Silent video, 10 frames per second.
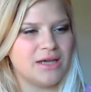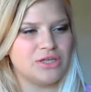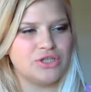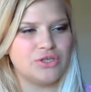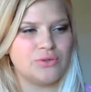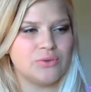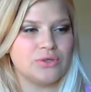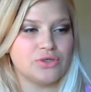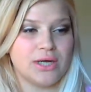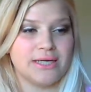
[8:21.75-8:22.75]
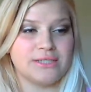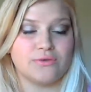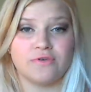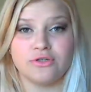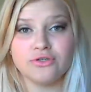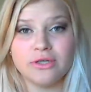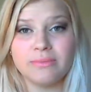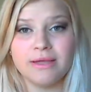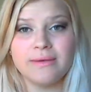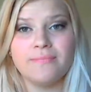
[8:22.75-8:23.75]
Undo Dryness Reversal
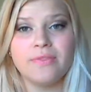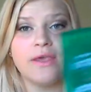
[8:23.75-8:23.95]
Treatment.